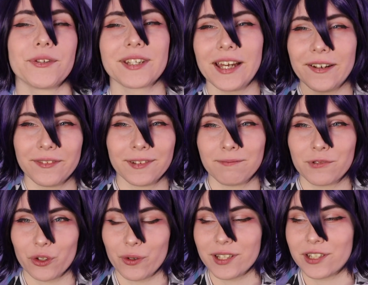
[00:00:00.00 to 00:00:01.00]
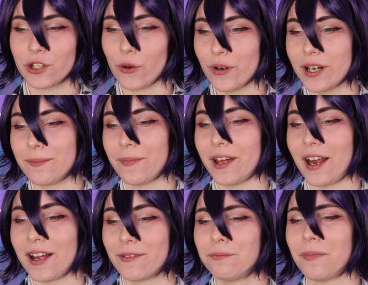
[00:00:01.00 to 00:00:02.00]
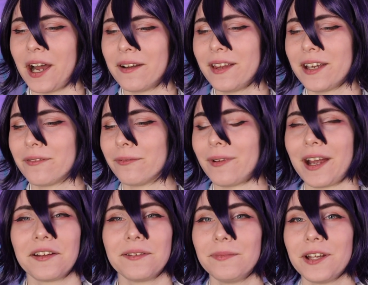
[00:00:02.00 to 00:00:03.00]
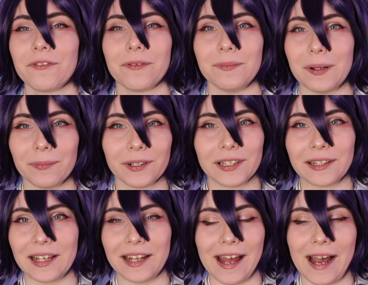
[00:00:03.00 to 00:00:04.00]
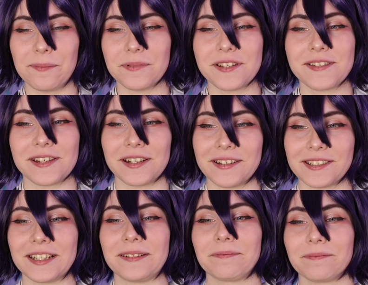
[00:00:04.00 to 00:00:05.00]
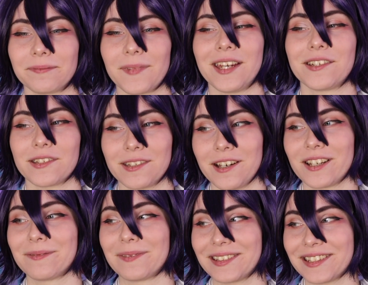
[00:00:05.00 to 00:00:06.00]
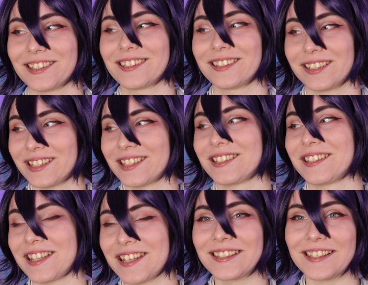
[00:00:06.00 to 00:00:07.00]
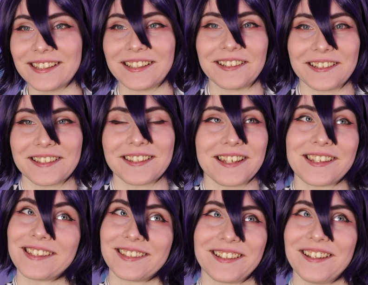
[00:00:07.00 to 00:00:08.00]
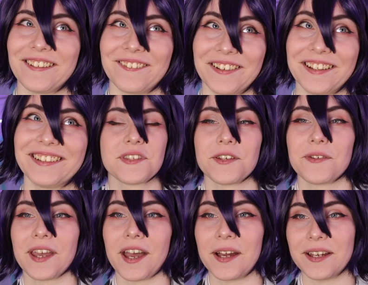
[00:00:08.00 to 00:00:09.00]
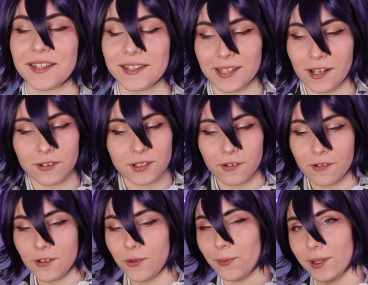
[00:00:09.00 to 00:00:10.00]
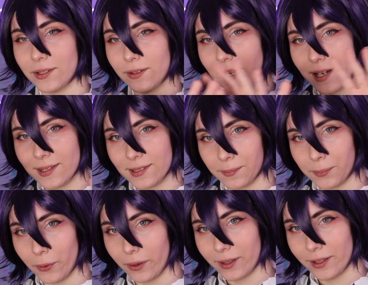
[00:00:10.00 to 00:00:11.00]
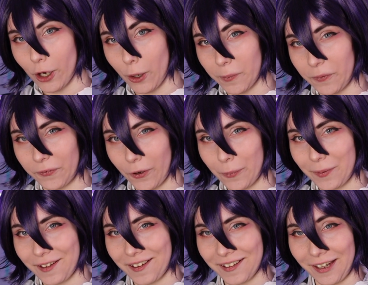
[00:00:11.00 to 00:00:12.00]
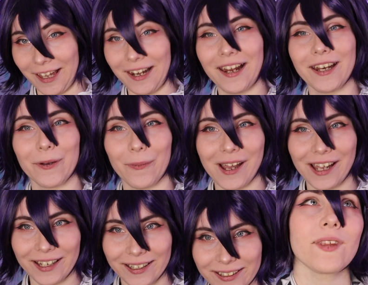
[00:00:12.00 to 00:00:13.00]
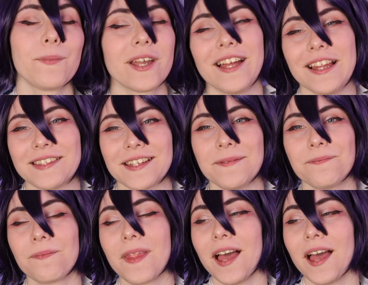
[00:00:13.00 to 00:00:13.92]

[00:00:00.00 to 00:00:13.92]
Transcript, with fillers: it was kind of a short story, but I, I like randomly remembered that that happened and I was like, mm, I should talk about this. This, this is a good, this is a good one. So yeah, in this household, we do not support homophobia in any way. But yeah, that's it.